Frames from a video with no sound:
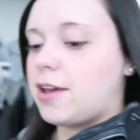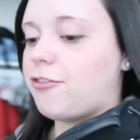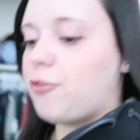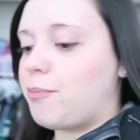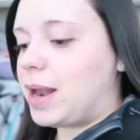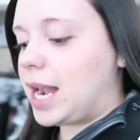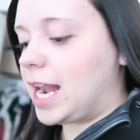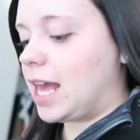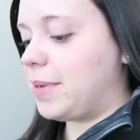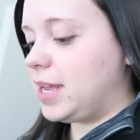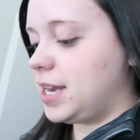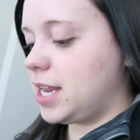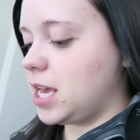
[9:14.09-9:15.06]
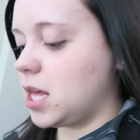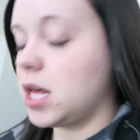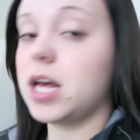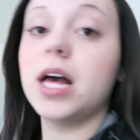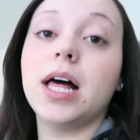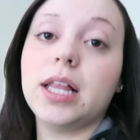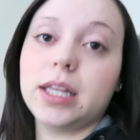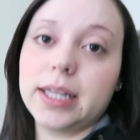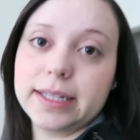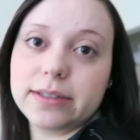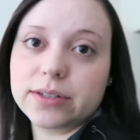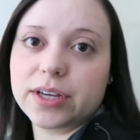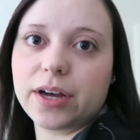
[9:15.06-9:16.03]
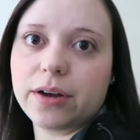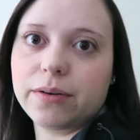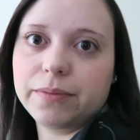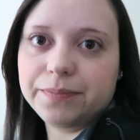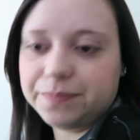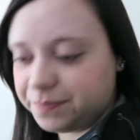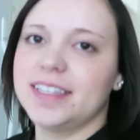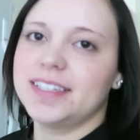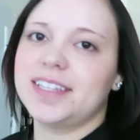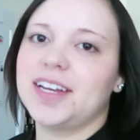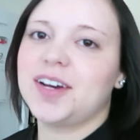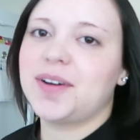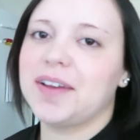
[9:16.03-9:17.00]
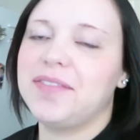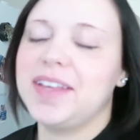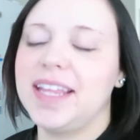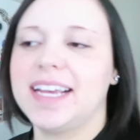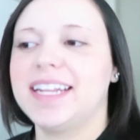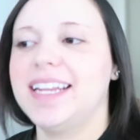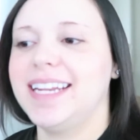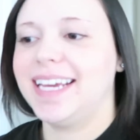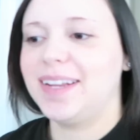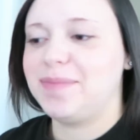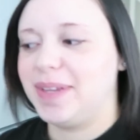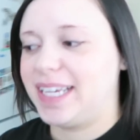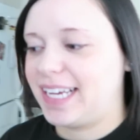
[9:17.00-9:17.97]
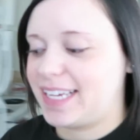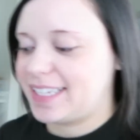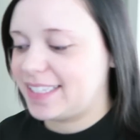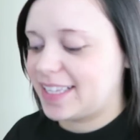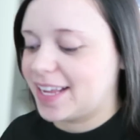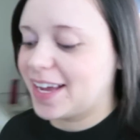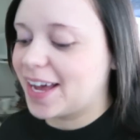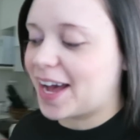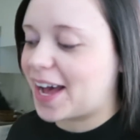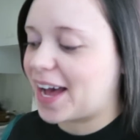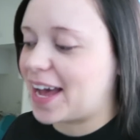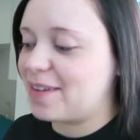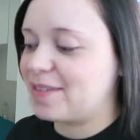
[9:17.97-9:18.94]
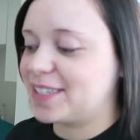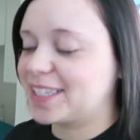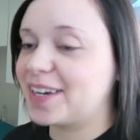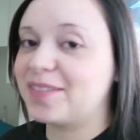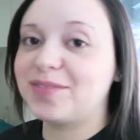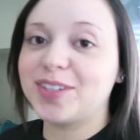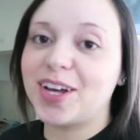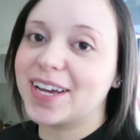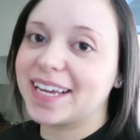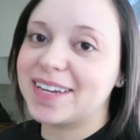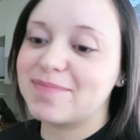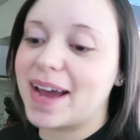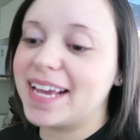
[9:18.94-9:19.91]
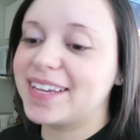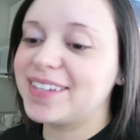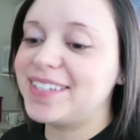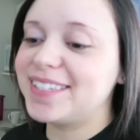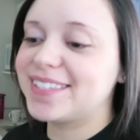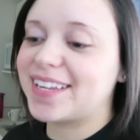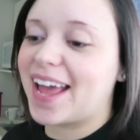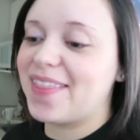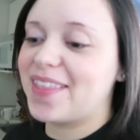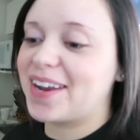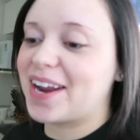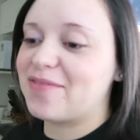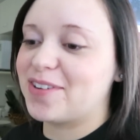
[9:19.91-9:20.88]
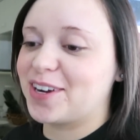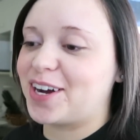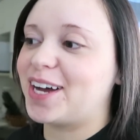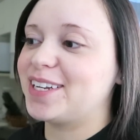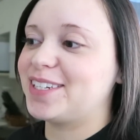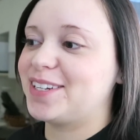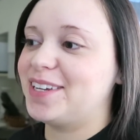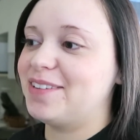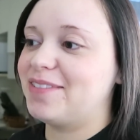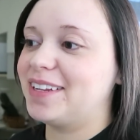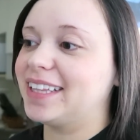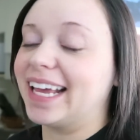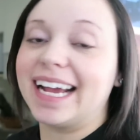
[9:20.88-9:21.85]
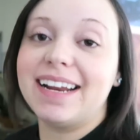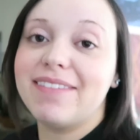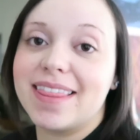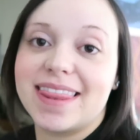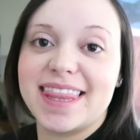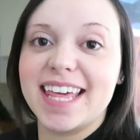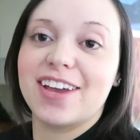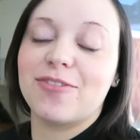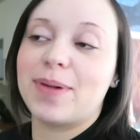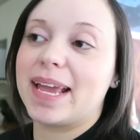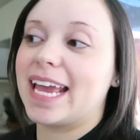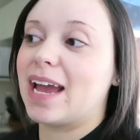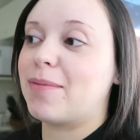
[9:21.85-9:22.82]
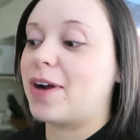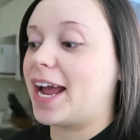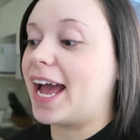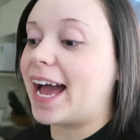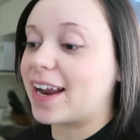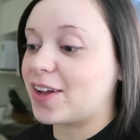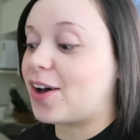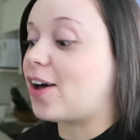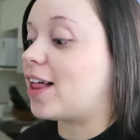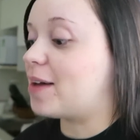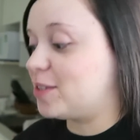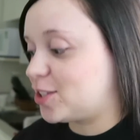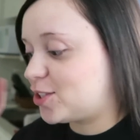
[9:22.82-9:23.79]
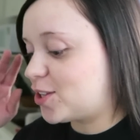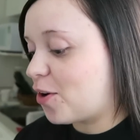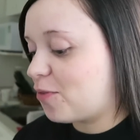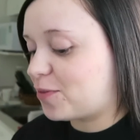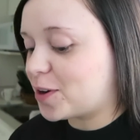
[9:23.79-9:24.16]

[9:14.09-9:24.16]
enough blabbing, let's go. So I feel like an idiot because I was gonna vlog in Michael's and then I forgot to even, like, I didn't even think of my camera at all. I was so